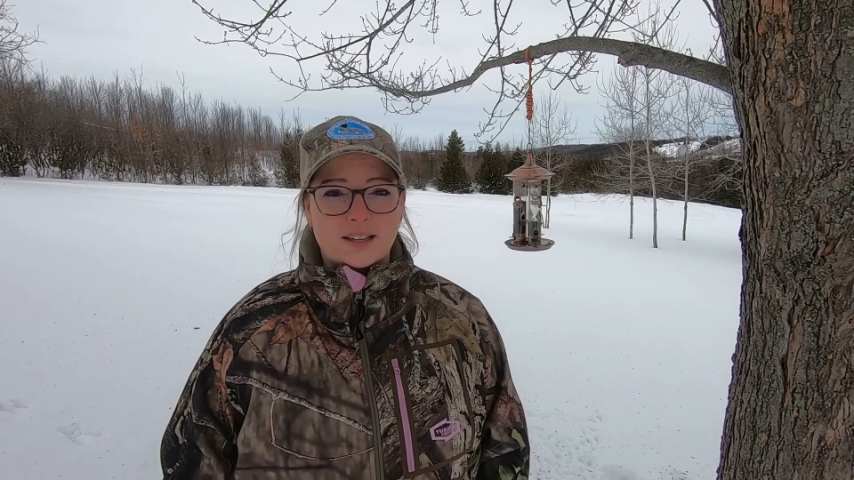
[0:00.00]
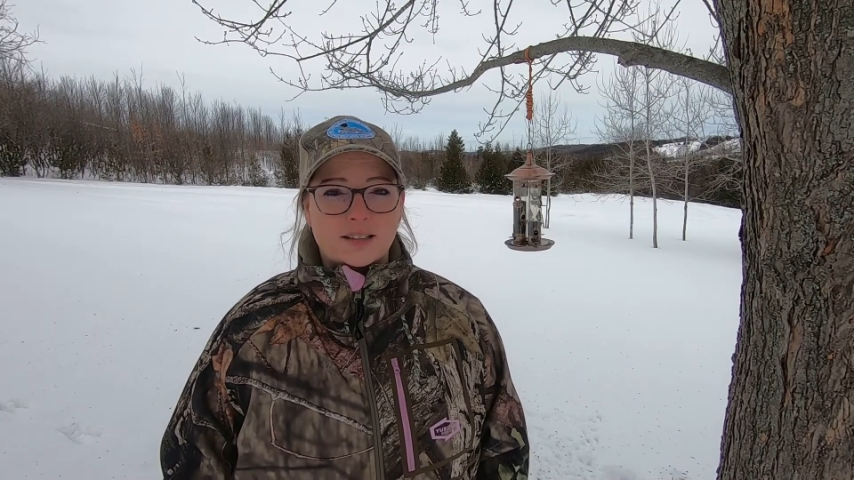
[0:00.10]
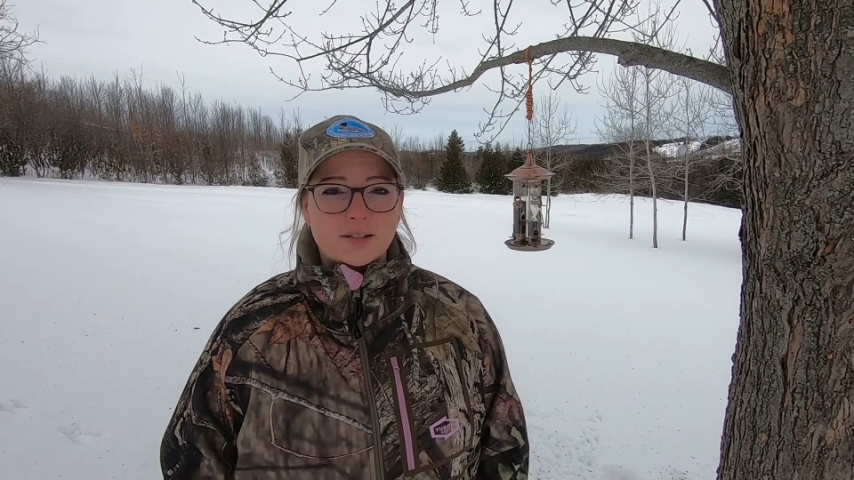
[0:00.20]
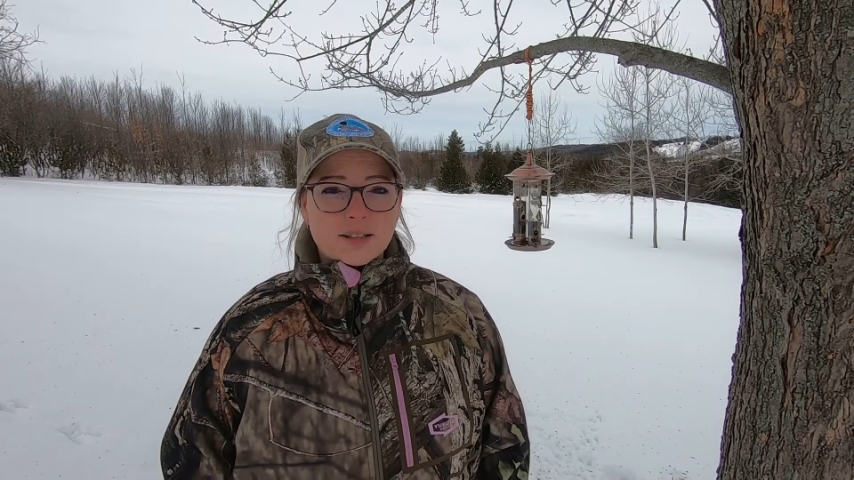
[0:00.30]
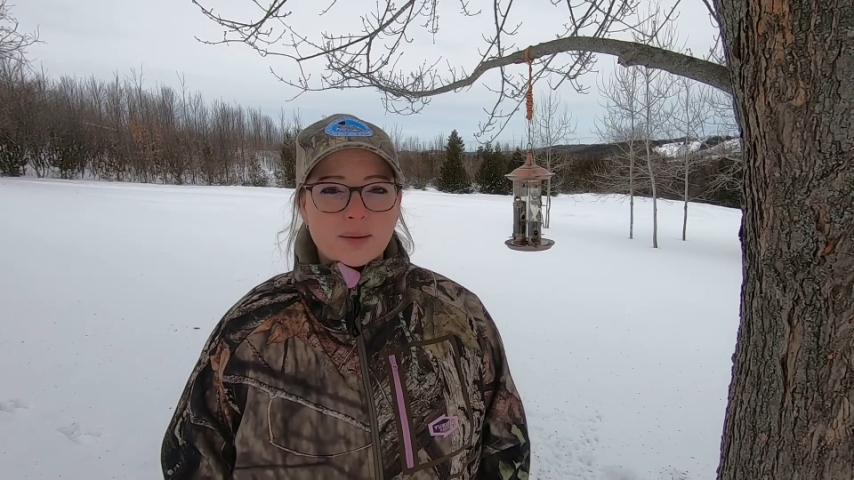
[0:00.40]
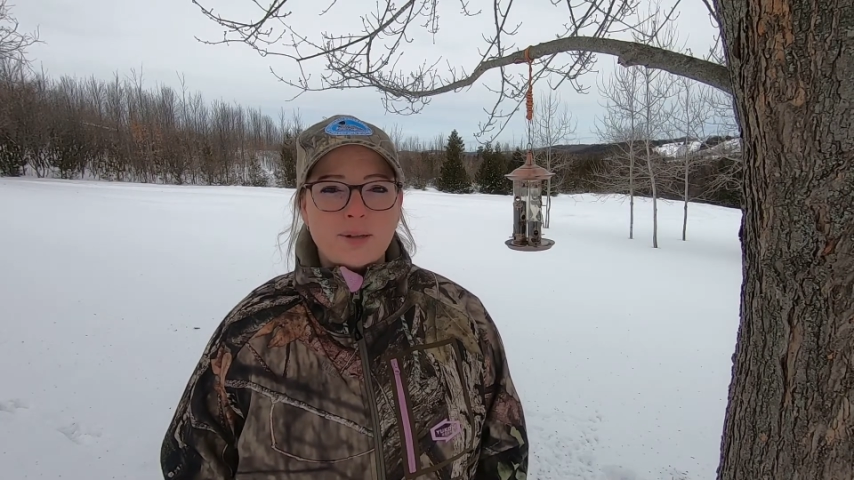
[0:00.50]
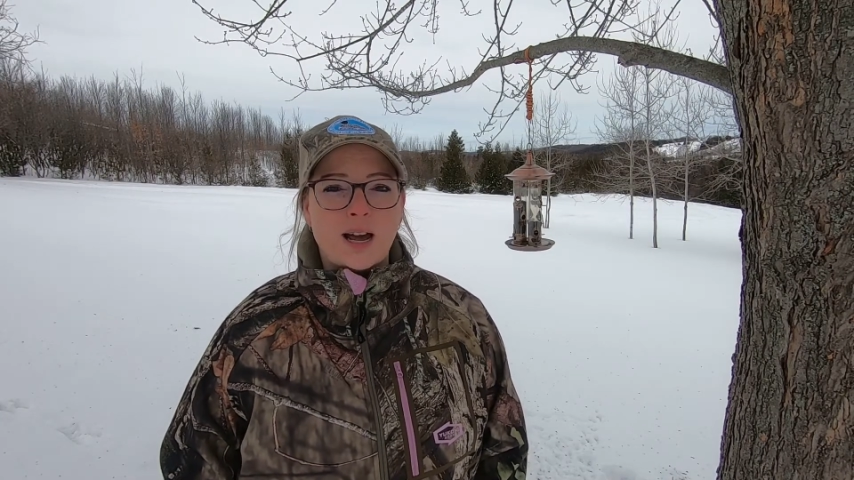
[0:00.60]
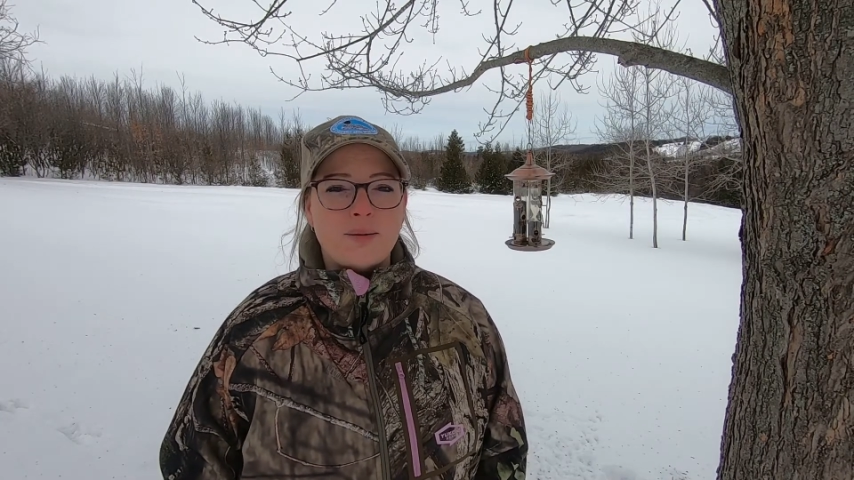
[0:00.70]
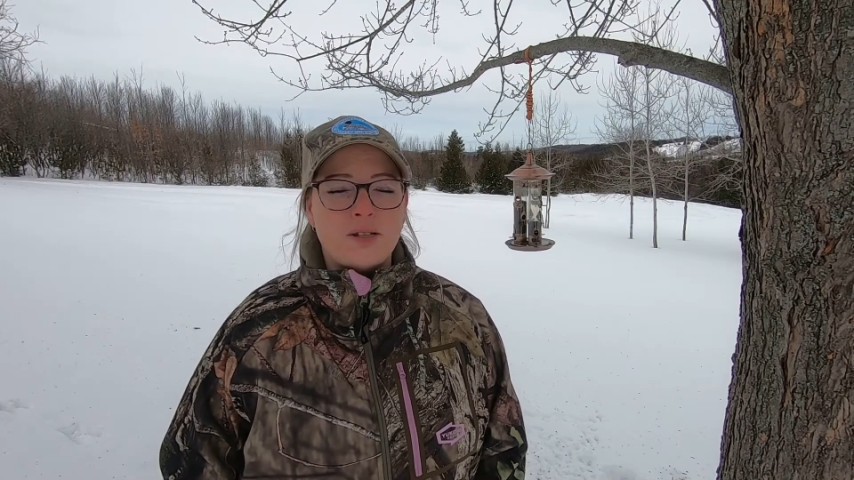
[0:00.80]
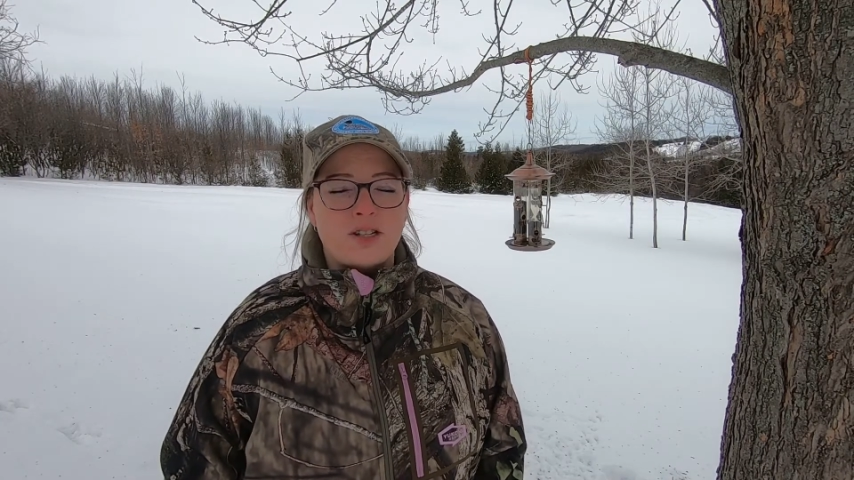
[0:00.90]
So
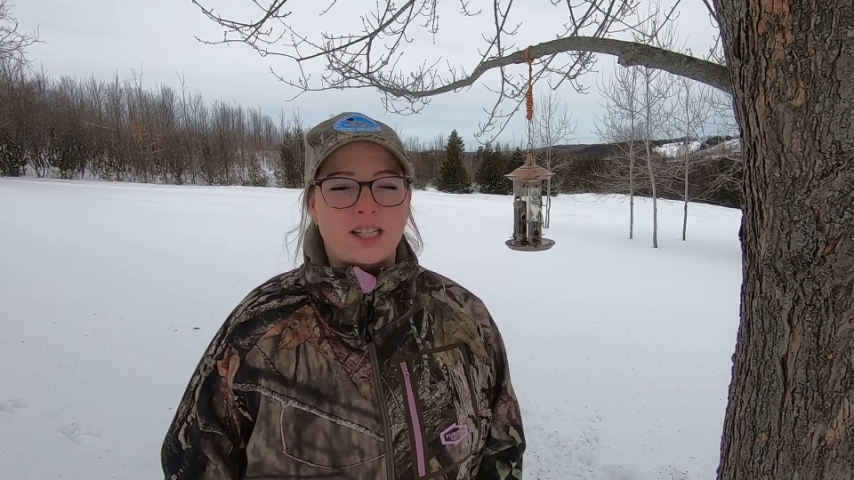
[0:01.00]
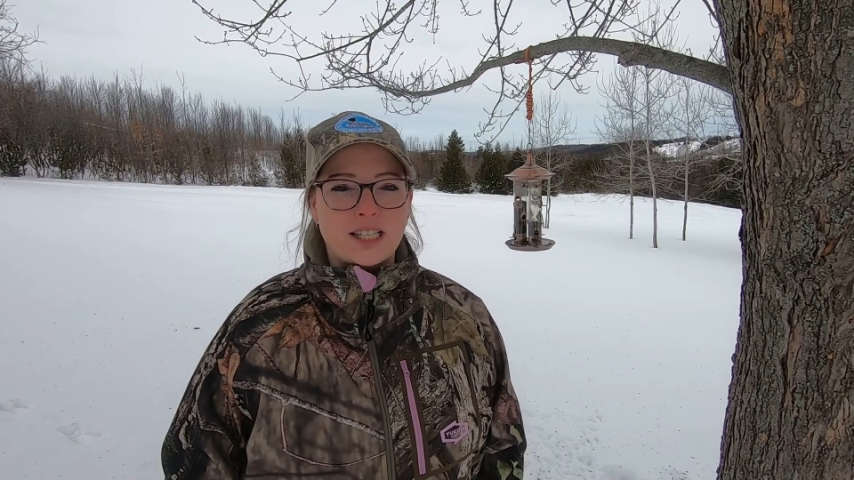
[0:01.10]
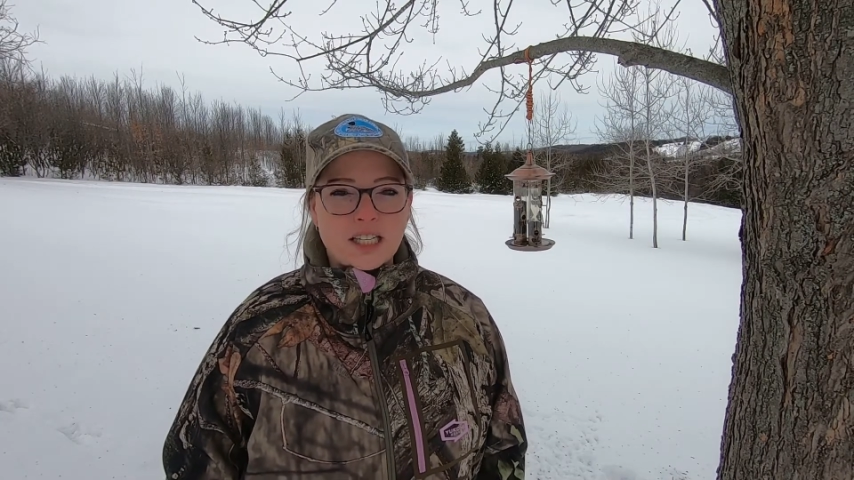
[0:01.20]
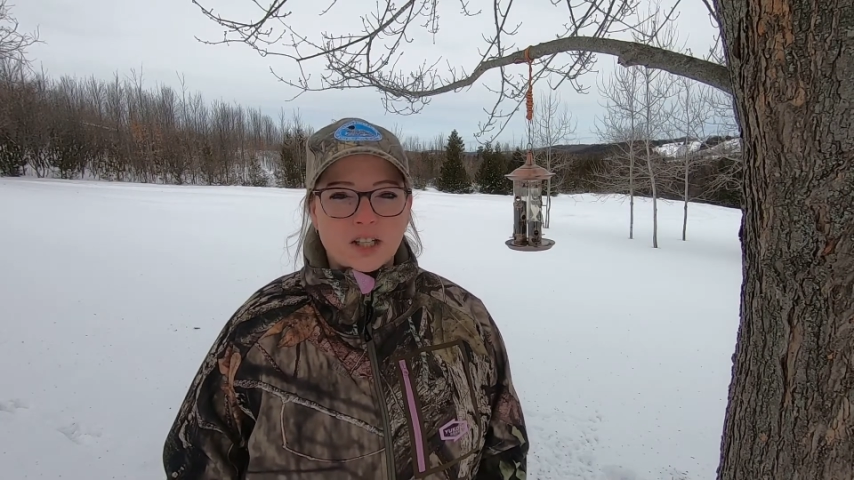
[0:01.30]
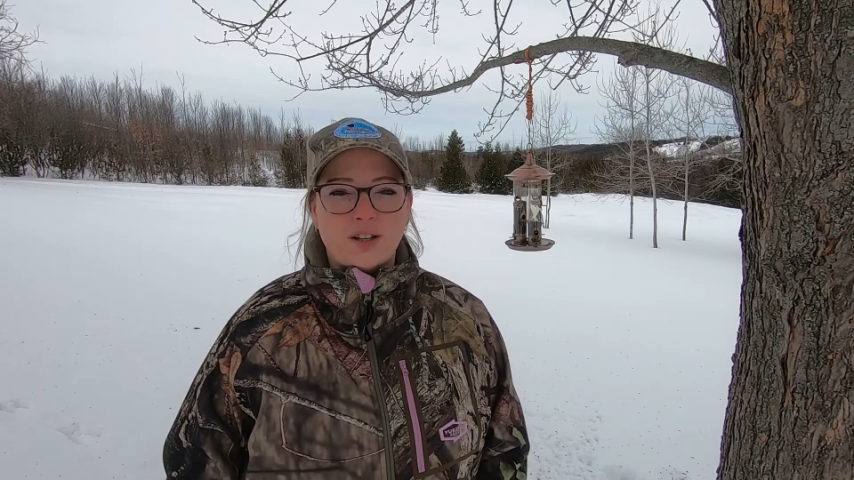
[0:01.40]
sometimes you just need to